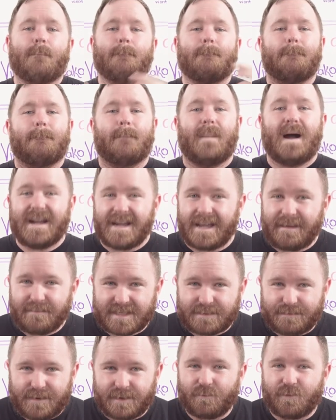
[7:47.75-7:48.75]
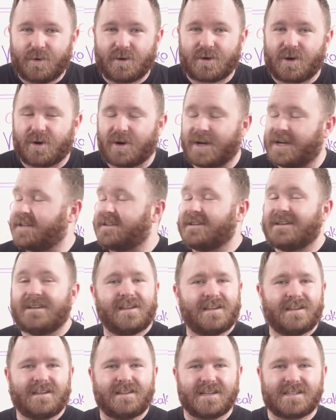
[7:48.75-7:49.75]
My name has been Will Curran.
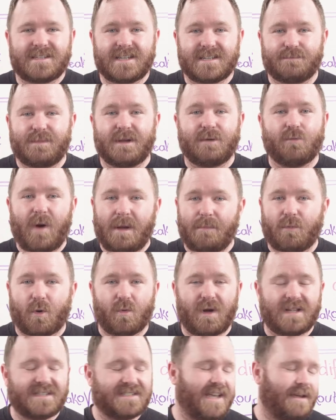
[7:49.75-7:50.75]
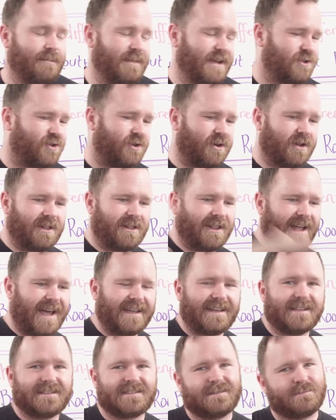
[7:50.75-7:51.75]
This has been Whiteboard Wednesday. Make sure to
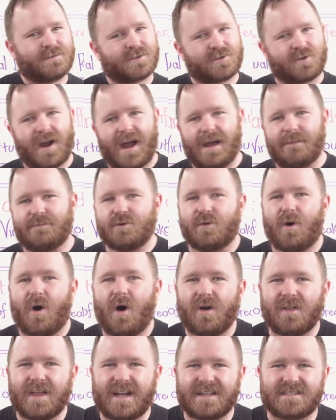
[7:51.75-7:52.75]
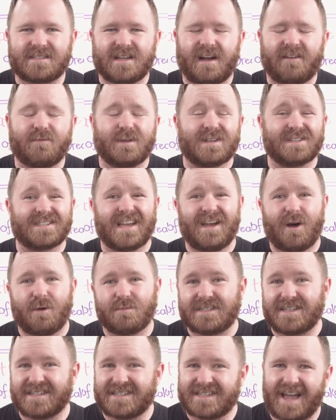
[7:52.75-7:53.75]
like and subscribe, do all that stuff because that
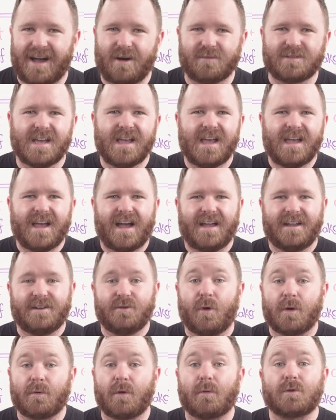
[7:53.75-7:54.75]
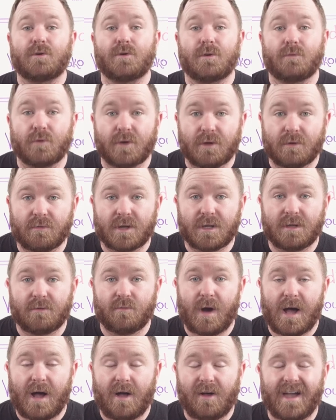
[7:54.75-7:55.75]
helps us out and knowing what we're doing really, really
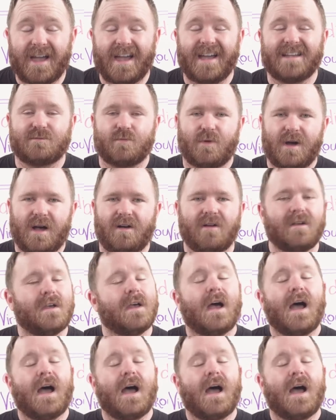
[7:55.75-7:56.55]
well as well.